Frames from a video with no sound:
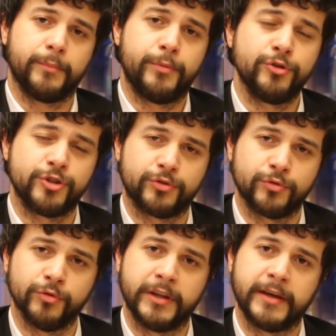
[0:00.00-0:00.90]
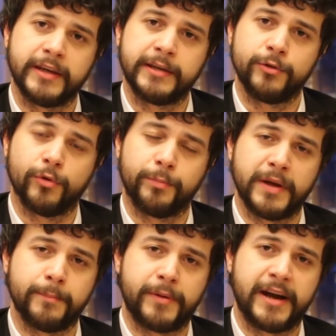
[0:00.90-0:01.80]
push through the
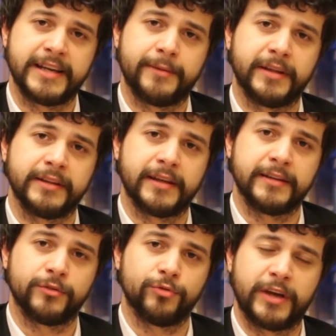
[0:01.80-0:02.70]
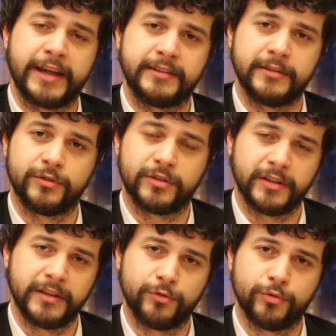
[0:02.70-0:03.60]
European Parliament and to get it
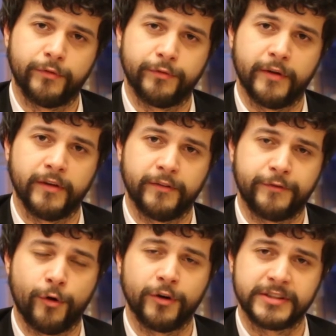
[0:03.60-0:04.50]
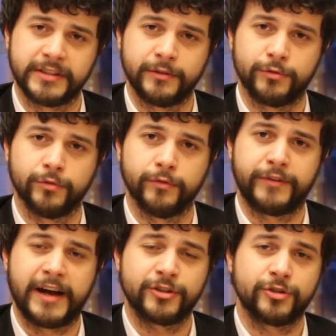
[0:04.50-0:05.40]
into force, into
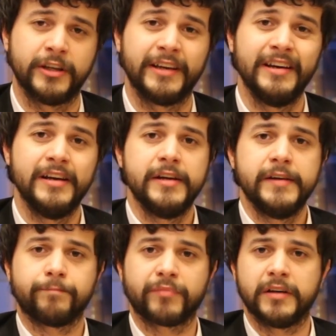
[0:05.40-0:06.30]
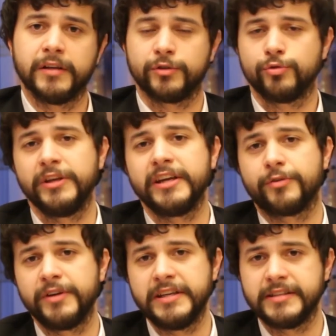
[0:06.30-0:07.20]
functioning, to
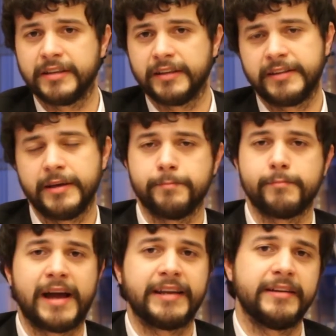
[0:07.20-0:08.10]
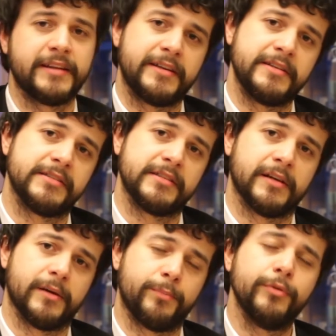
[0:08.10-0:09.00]
increase the money that is
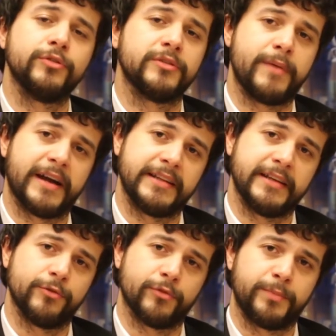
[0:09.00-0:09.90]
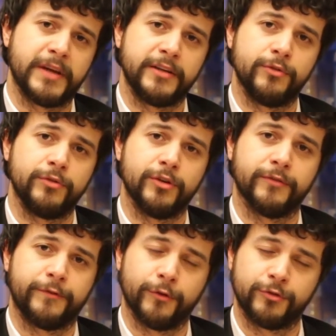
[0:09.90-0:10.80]
put by the European
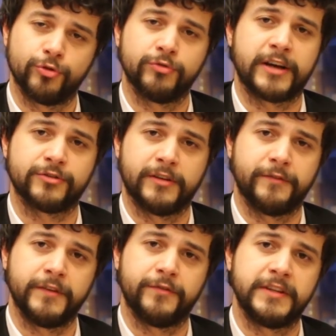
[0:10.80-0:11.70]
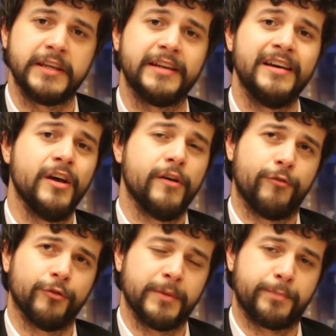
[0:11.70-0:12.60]
Union for 2015
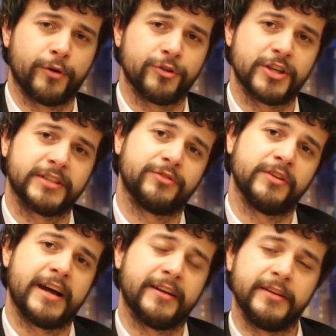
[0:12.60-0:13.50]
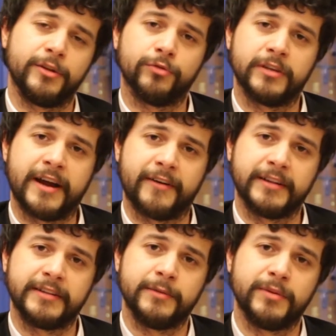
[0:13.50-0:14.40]
for the projects regarding youth
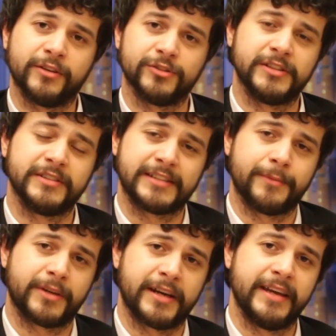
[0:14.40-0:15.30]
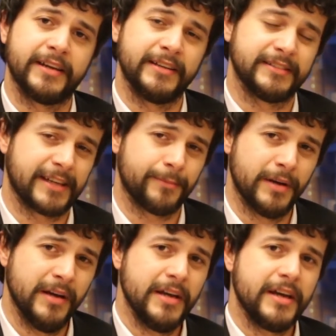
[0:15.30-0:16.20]
guarantee, because in
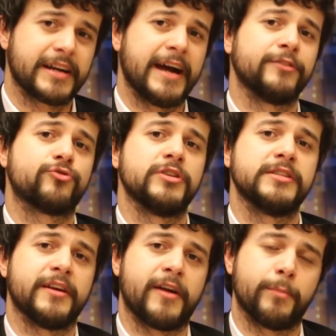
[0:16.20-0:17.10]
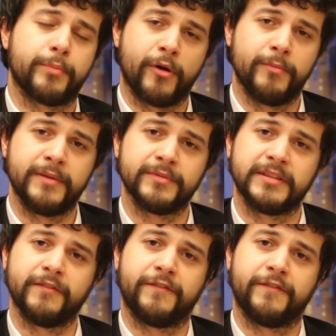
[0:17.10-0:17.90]
some countries there are problems in